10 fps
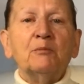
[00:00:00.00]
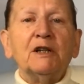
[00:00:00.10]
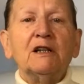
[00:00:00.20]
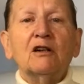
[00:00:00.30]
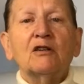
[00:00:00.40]

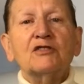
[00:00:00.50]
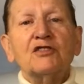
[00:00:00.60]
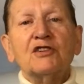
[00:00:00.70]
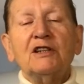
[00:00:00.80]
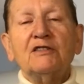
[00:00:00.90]

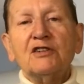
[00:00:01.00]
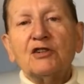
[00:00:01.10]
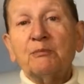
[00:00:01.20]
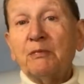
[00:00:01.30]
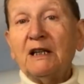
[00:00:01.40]
because there
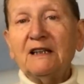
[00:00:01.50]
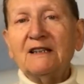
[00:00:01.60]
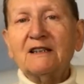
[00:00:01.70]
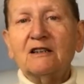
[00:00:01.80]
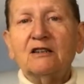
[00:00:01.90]
is a
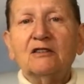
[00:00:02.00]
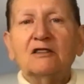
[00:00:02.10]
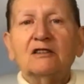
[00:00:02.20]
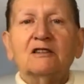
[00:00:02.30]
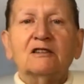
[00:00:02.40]

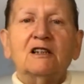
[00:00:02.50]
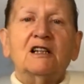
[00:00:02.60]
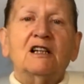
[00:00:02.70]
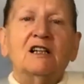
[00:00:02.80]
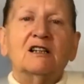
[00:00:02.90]
political
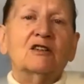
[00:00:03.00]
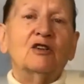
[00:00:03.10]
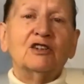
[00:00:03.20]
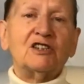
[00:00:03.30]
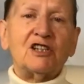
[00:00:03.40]

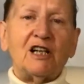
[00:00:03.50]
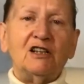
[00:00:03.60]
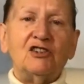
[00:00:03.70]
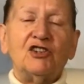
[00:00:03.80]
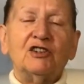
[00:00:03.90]

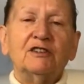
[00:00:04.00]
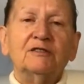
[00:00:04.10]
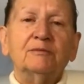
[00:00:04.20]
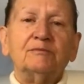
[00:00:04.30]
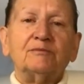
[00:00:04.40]

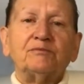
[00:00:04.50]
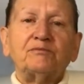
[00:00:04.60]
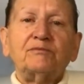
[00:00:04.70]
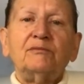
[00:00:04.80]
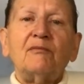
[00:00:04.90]
connotation,
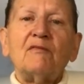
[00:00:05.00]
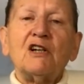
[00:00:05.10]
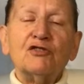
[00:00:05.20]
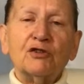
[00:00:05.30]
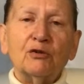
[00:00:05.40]

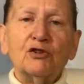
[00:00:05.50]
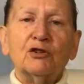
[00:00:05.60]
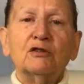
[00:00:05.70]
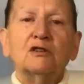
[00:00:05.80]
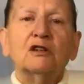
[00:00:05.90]

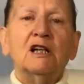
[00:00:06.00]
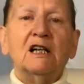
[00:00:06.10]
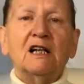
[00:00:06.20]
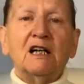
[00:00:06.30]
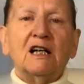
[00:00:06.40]
social
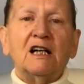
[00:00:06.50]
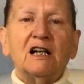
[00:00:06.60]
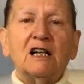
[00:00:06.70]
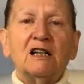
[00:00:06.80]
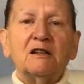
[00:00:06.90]

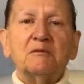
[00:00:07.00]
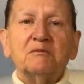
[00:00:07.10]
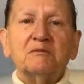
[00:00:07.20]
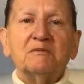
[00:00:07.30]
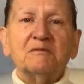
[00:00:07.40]

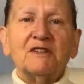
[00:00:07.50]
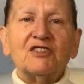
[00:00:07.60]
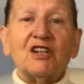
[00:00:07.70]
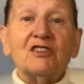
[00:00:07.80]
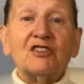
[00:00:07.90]

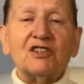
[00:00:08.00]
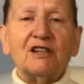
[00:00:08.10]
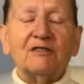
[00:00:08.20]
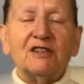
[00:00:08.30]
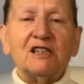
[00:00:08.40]

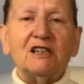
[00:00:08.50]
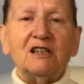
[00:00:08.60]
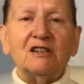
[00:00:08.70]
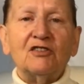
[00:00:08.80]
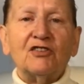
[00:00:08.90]

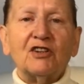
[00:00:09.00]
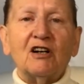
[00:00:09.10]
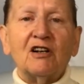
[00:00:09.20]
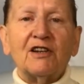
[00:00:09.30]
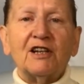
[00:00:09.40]
sensitivities
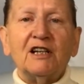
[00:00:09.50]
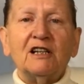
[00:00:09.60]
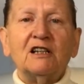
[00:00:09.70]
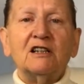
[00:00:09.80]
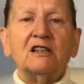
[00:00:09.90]
are
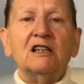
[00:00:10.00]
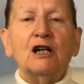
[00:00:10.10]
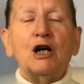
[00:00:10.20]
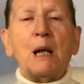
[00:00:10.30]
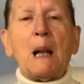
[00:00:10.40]
there,
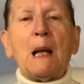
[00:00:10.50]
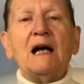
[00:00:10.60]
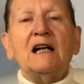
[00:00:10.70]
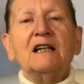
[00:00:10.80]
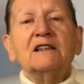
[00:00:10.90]

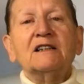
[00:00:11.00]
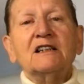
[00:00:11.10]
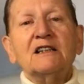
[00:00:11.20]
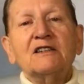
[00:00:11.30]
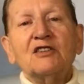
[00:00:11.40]

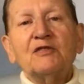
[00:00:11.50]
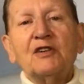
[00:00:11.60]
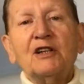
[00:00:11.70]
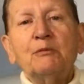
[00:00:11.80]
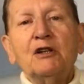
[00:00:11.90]
and it's
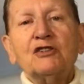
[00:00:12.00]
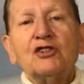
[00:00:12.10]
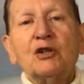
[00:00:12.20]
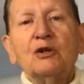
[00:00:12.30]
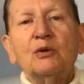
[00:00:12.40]
very
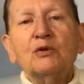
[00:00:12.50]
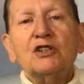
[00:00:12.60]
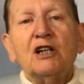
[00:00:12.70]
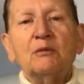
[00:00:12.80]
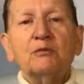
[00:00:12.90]
much
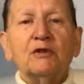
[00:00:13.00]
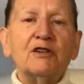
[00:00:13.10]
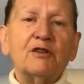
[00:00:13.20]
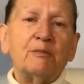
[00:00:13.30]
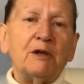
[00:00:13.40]
caught up
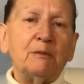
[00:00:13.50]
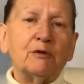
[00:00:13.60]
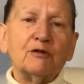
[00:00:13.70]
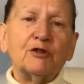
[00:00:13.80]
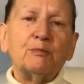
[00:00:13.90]
with
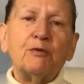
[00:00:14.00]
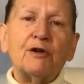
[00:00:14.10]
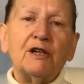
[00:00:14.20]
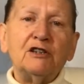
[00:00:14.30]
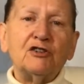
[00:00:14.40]
people's
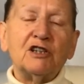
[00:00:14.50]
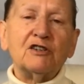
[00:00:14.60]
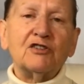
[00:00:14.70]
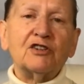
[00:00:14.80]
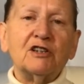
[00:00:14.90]

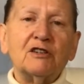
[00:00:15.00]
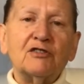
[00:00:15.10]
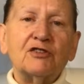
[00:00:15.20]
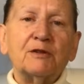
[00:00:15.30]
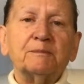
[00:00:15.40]

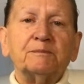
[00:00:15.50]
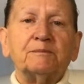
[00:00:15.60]
prejudices.